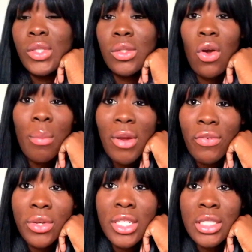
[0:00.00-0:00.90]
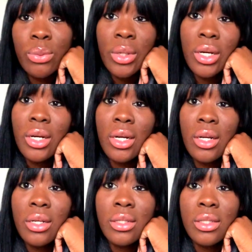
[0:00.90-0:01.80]
All my friends
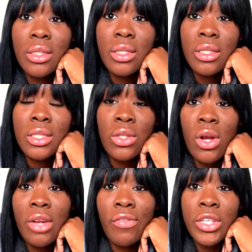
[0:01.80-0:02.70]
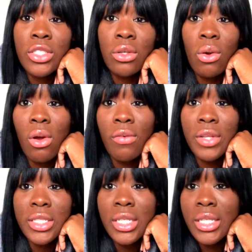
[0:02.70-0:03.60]
were starting to venture off
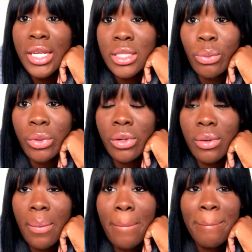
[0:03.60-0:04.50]
into the dancing world.